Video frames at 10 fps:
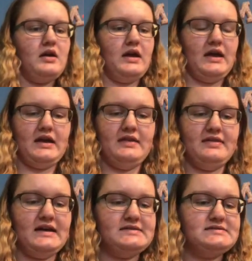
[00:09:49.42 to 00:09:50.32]

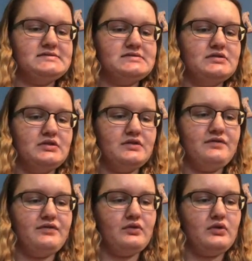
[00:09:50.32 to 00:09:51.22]
And that's
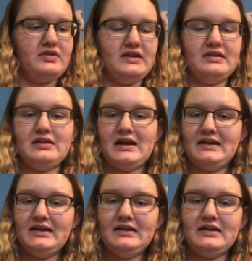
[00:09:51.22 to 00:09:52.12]
good for the
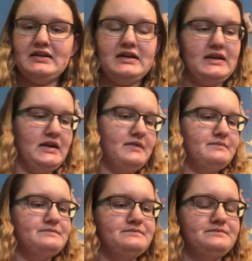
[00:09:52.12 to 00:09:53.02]
lighting and heating.
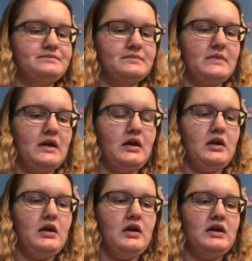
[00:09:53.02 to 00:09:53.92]

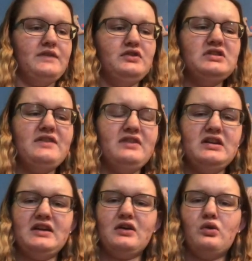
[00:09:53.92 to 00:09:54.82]
If you live
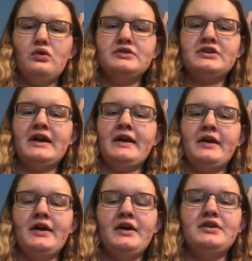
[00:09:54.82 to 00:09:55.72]
in a colder
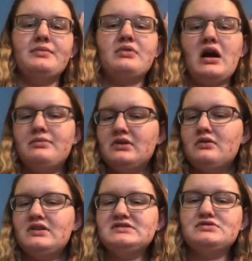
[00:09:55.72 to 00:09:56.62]
area, you're probably
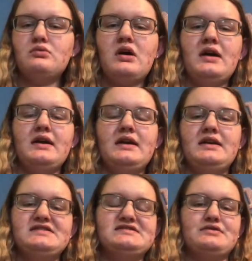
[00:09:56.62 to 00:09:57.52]
going to want
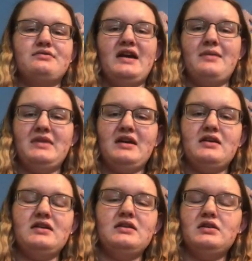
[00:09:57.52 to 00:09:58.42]
a
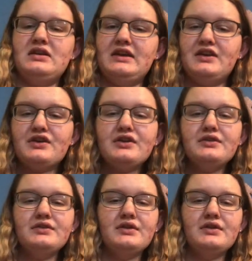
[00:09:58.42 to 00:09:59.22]
ceramic heater.